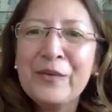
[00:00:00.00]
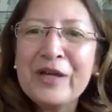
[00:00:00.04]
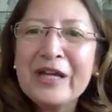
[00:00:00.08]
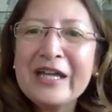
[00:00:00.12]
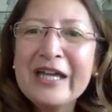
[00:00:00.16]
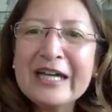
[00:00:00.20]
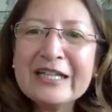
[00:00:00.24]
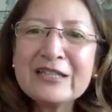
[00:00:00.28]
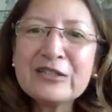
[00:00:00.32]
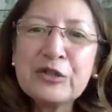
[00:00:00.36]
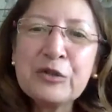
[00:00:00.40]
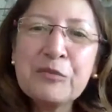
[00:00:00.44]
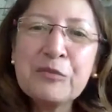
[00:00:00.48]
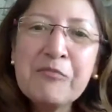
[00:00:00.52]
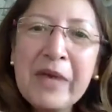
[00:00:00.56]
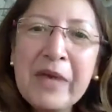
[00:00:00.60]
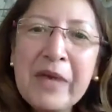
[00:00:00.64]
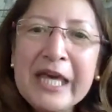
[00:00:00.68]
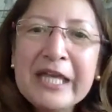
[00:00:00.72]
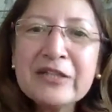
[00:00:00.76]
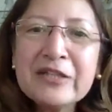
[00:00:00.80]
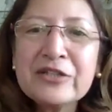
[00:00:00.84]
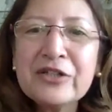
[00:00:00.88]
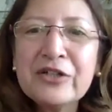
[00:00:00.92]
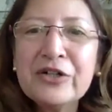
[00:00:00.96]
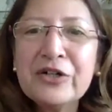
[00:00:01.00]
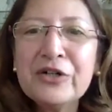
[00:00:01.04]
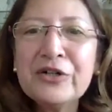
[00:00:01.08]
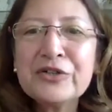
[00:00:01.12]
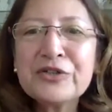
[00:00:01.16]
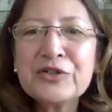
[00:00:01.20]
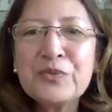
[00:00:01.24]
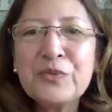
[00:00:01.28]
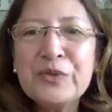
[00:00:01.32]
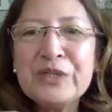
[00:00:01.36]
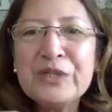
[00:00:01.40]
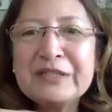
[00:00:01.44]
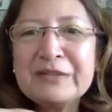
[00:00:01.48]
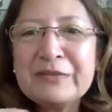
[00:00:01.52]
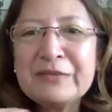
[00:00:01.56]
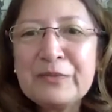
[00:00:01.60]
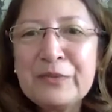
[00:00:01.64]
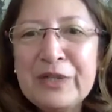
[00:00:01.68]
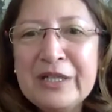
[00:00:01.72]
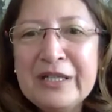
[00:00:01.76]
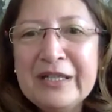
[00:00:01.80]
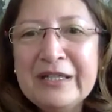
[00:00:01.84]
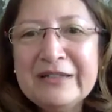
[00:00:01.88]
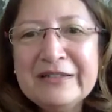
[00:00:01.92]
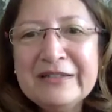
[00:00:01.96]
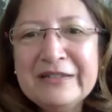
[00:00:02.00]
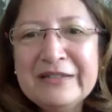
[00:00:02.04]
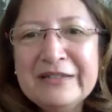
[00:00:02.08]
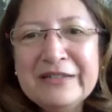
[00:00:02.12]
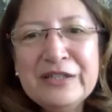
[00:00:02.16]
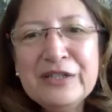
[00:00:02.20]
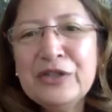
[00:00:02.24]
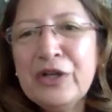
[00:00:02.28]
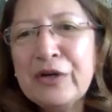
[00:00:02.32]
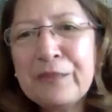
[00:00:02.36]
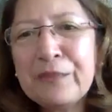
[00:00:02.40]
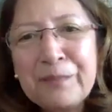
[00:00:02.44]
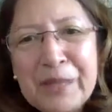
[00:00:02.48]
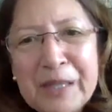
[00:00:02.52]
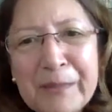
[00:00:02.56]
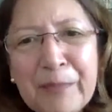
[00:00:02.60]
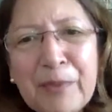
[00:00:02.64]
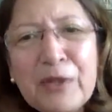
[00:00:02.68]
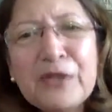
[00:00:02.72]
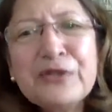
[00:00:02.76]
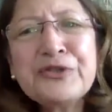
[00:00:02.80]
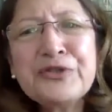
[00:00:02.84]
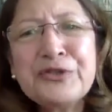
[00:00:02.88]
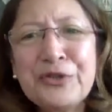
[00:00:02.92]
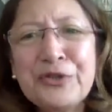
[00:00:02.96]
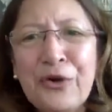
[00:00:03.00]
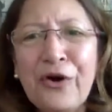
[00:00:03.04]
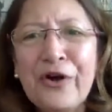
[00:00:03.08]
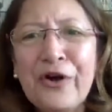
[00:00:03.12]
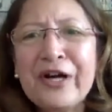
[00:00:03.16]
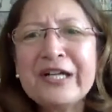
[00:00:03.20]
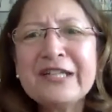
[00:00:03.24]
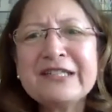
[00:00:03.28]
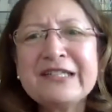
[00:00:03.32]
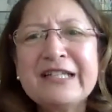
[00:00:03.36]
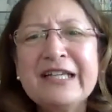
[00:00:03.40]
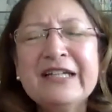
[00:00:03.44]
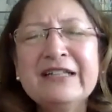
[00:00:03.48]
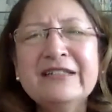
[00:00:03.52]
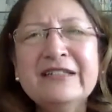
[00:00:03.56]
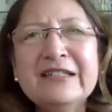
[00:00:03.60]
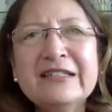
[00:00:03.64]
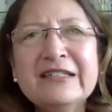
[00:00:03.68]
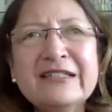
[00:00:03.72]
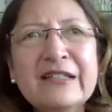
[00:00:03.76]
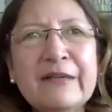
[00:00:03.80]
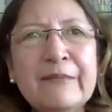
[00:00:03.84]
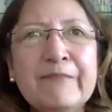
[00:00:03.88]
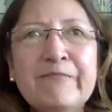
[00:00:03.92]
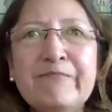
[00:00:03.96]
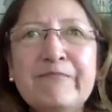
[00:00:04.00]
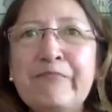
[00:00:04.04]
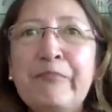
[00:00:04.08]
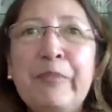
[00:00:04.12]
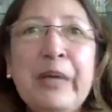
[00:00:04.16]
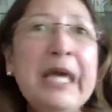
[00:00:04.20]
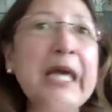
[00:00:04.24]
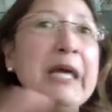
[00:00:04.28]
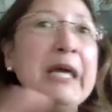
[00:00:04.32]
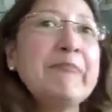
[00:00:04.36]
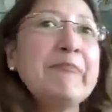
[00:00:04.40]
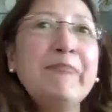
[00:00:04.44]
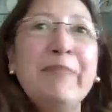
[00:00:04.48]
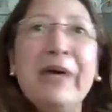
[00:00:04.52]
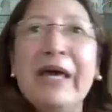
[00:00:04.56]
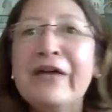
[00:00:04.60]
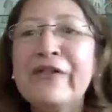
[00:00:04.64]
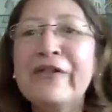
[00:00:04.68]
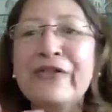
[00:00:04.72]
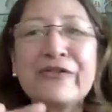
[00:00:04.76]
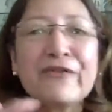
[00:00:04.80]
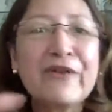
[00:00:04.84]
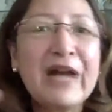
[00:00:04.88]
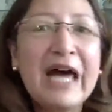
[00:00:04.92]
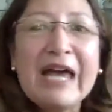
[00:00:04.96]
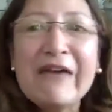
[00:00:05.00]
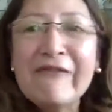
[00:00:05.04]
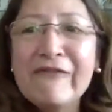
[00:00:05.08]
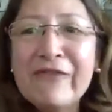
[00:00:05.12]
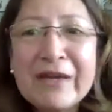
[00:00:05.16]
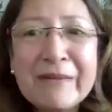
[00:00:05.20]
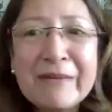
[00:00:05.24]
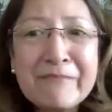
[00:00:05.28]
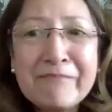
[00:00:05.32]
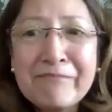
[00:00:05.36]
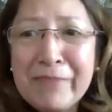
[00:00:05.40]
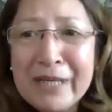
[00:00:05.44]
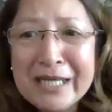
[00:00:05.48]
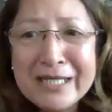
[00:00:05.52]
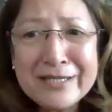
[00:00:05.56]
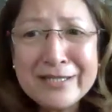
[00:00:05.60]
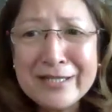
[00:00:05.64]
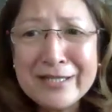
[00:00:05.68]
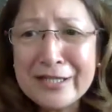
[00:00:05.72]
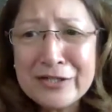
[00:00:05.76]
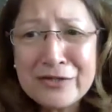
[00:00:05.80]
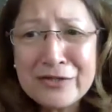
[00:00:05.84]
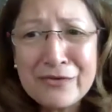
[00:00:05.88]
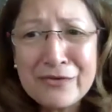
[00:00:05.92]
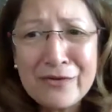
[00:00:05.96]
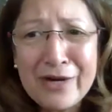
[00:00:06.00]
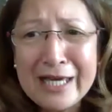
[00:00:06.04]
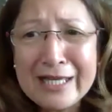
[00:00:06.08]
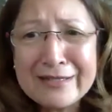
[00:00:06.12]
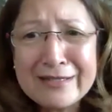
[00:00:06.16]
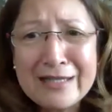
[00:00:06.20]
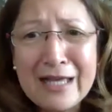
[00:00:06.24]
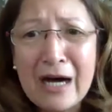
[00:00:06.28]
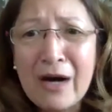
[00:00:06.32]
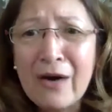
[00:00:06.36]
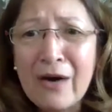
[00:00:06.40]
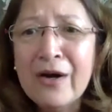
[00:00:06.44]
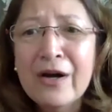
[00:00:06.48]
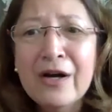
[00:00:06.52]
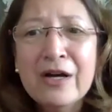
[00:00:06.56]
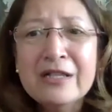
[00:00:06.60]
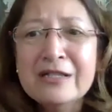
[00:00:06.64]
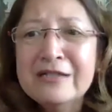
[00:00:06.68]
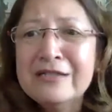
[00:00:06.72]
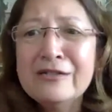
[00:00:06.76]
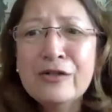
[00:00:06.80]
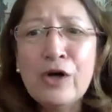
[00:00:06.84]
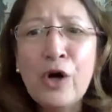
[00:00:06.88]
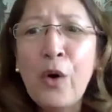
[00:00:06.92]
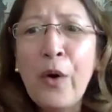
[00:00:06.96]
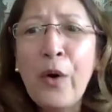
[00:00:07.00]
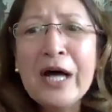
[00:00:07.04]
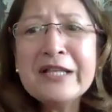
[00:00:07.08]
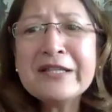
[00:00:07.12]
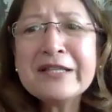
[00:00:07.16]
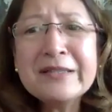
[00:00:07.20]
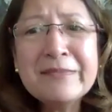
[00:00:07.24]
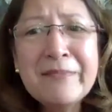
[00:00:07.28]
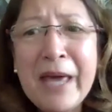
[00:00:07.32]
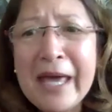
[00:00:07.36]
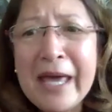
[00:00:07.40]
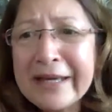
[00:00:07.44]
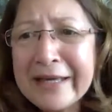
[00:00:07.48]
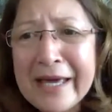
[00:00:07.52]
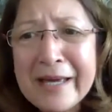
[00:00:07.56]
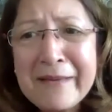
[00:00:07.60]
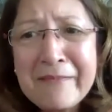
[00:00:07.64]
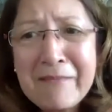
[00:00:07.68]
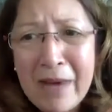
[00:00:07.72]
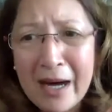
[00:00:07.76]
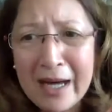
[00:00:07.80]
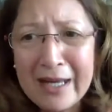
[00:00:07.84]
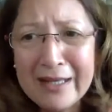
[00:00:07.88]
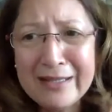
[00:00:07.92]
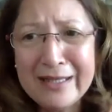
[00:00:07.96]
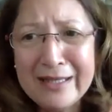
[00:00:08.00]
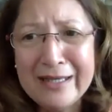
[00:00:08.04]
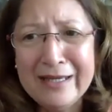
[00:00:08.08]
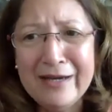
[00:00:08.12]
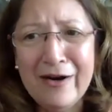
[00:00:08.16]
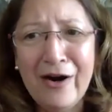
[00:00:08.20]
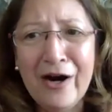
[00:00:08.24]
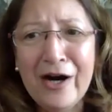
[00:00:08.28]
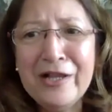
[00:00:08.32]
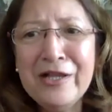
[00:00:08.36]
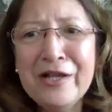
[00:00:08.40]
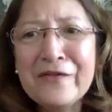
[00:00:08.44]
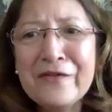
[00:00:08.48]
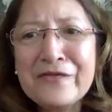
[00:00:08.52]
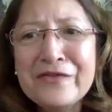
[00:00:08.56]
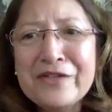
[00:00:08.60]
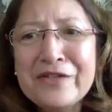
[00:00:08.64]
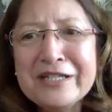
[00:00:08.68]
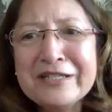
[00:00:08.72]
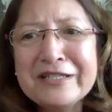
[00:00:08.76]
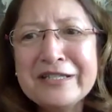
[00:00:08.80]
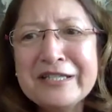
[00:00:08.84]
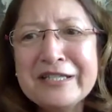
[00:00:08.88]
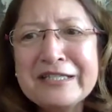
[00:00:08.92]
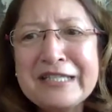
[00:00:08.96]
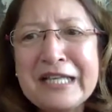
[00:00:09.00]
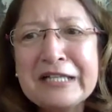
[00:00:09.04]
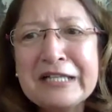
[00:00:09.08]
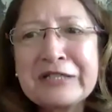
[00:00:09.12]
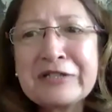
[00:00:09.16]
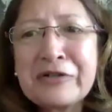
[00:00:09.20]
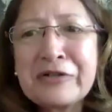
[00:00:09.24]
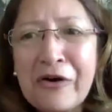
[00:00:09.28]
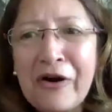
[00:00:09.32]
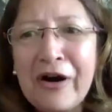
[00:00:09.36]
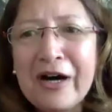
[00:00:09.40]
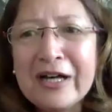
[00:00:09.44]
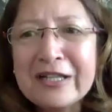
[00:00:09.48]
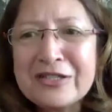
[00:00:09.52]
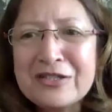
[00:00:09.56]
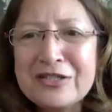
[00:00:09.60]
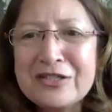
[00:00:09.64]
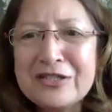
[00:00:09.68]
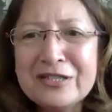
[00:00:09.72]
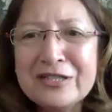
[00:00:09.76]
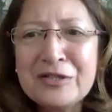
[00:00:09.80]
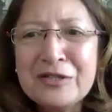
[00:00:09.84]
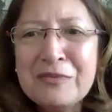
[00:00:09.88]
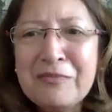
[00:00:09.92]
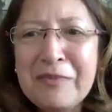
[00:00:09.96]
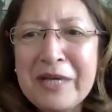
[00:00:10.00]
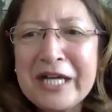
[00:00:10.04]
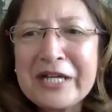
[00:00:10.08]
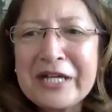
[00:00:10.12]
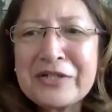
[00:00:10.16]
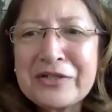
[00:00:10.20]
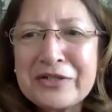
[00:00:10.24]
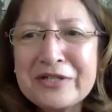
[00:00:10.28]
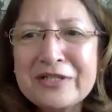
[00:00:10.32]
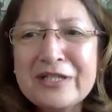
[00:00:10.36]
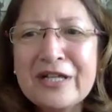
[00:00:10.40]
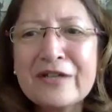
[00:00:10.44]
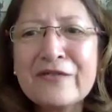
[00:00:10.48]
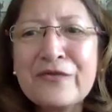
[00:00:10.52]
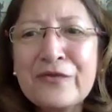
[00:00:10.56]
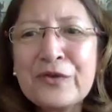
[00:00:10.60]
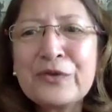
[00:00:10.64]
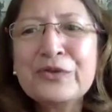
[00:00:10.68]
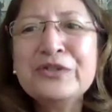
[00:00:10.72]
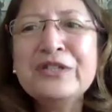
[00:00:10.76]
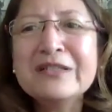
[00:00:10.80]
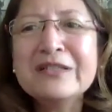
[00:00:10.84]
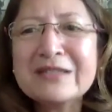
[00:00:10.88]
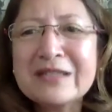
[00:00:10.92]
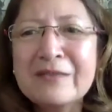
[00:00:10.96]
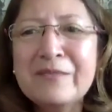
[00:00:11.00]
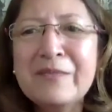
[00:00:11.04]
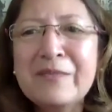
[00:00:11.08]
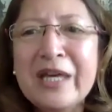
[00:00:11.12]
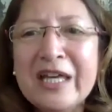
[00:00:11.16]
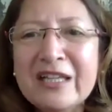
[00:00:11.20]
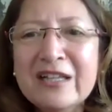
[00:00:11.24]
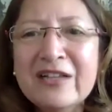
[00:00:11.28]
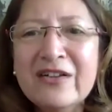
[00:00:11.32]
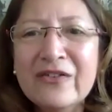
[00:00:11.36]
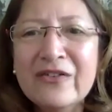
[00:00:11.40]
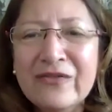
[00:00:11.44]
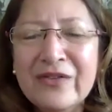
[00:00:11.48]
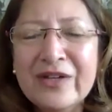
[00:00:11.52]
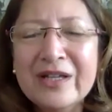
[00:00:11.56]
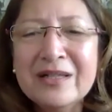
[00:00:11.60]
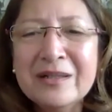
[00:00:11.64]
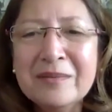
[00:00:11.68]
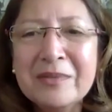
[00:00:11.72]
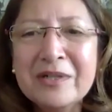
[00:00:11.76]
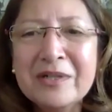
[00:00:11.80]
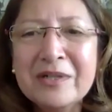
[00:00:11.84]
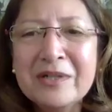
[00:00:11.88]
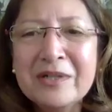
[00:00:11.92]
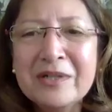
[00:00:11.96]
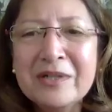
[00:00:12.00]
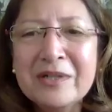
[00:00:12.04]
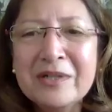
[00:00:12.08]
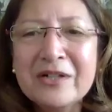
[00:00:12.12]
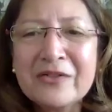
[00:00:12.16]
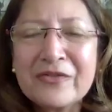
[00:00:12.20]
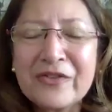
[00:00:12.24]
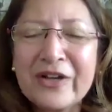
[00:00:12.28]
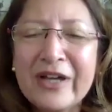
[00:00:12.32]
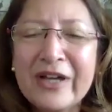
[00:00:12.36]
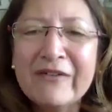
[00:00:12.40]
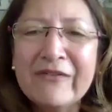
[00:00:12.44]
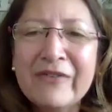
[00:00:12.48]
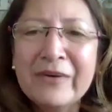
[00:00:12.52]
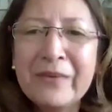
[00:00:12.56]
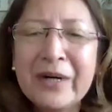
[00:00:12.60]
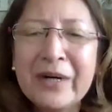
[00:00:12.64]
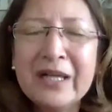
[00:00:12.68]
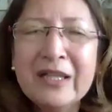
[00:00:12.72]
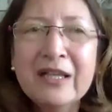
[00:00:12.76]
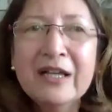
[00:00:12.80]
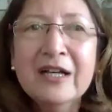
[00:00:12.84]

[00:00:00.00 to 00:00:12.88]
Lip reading: We get tomatoes, people source, and it's a big thriving business right now. No one's making money. All of this is at cost just to make sure that food is available for everyone.